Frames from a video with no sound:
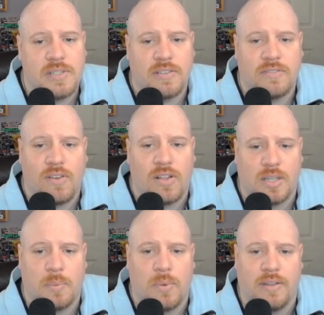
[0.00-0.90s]
a
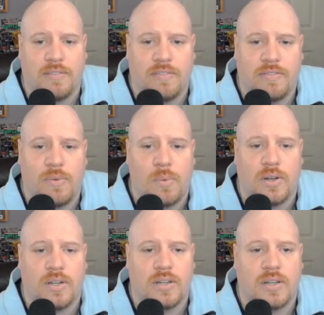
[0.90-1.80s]
falling point
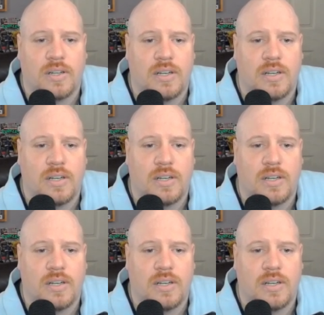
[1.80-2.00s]
for